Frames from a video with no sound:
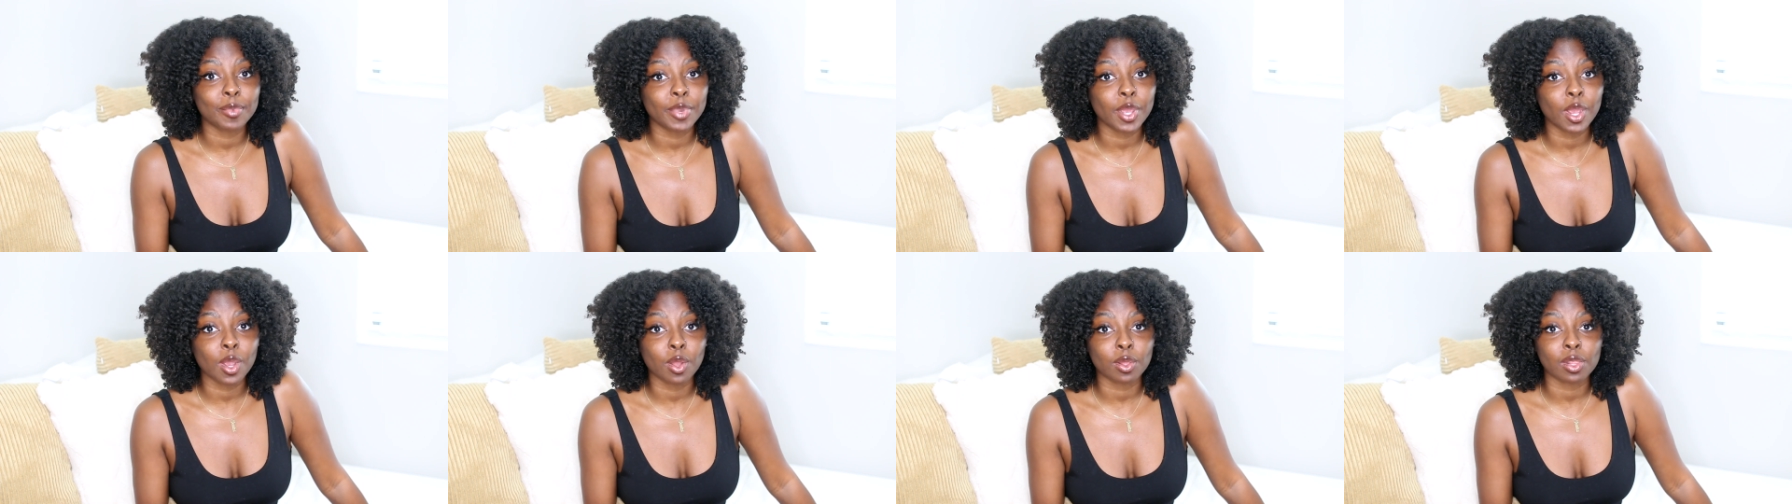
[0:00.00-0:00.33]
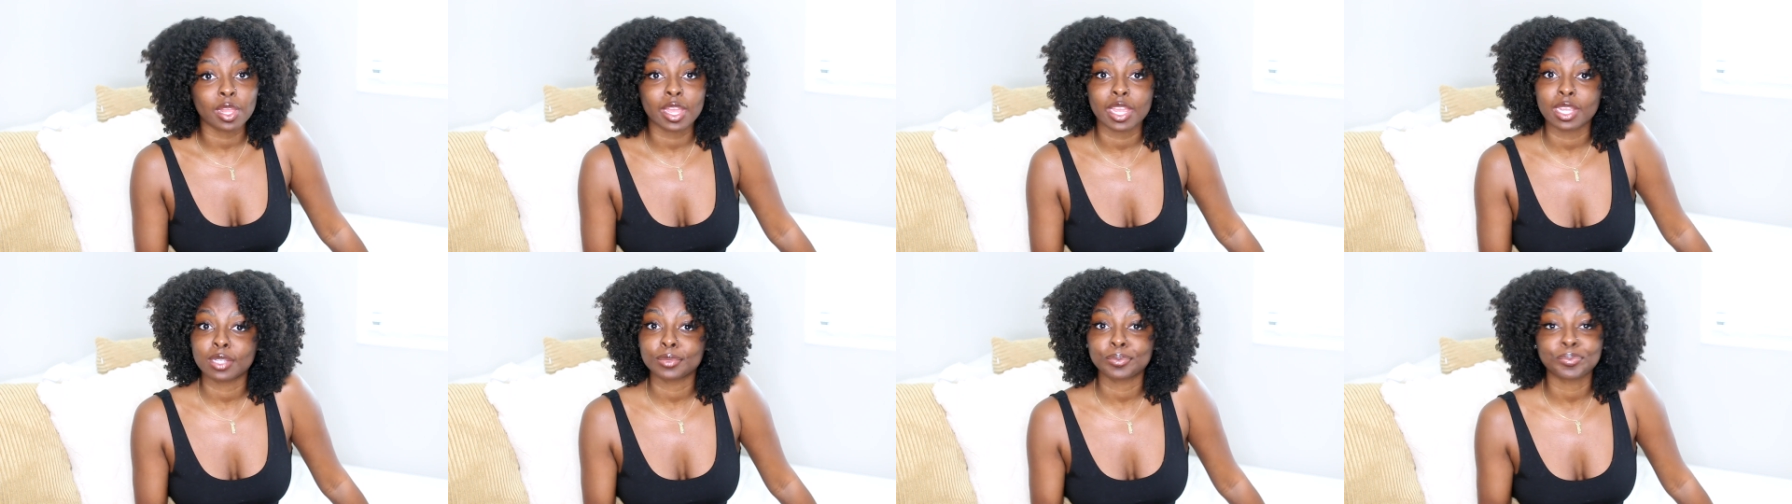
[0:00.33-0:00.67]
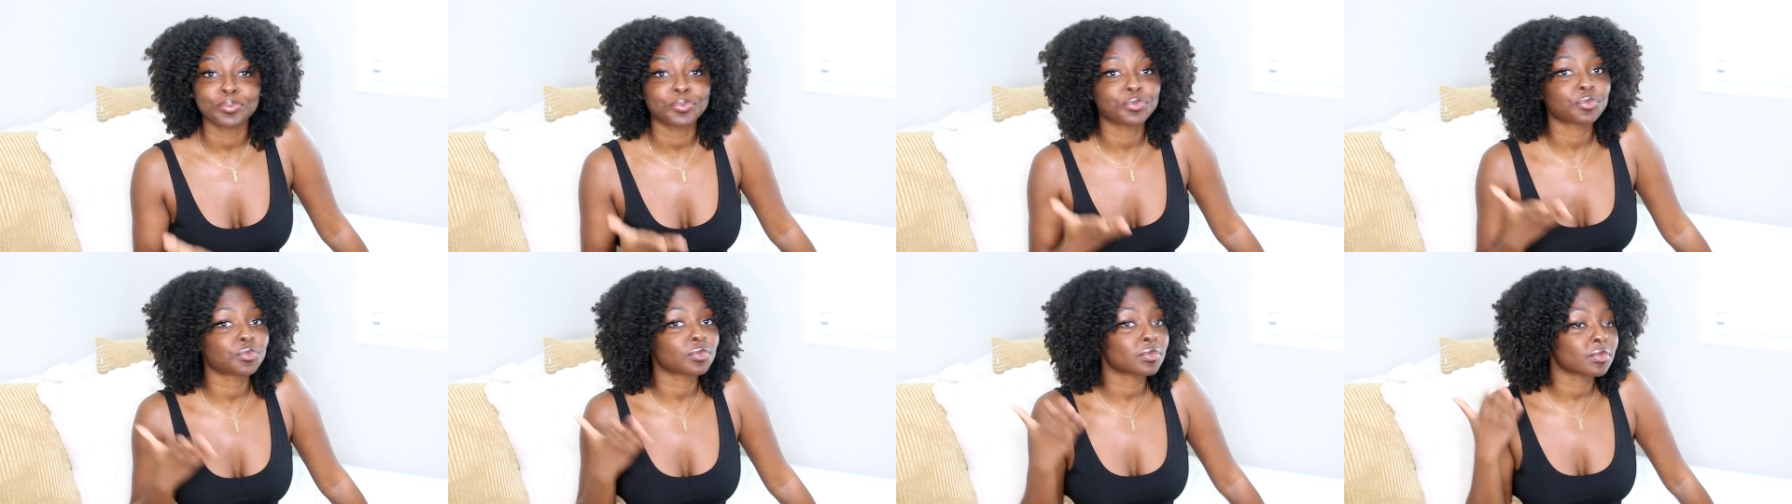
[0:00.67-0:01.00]
him know like,
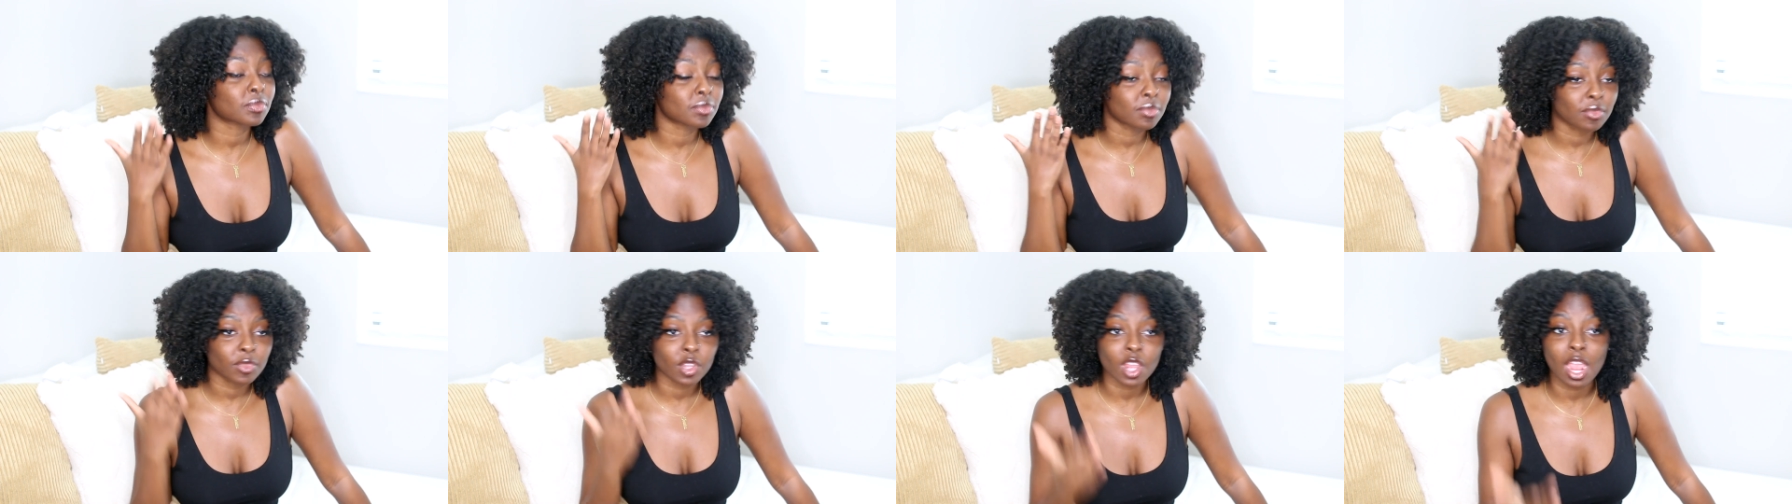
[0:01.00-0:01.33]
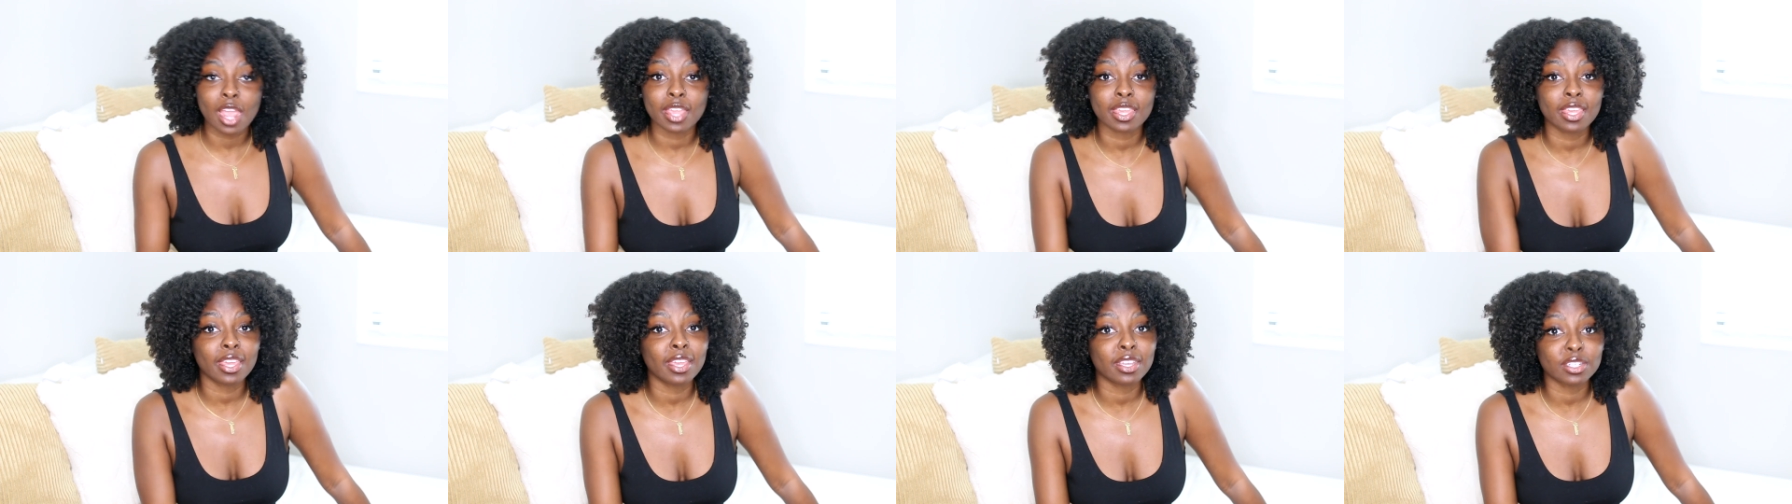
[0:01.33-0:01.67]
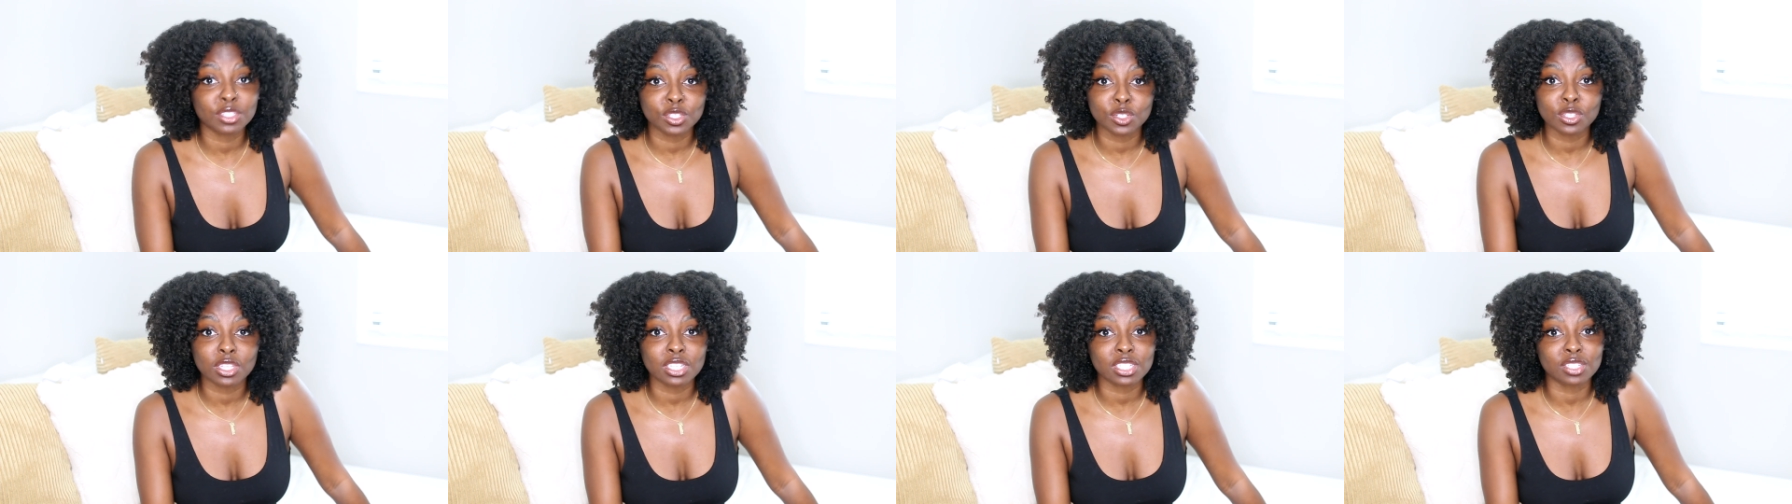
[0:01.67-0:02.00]
I
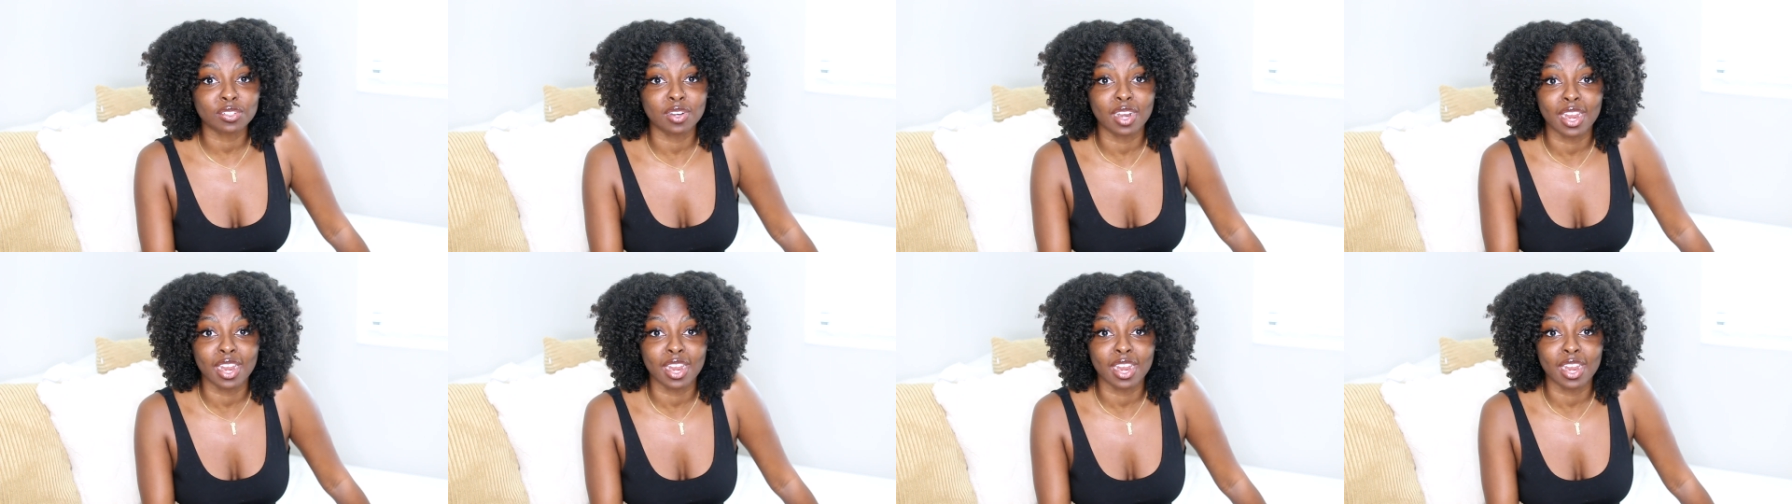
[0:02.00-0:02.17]
can't do this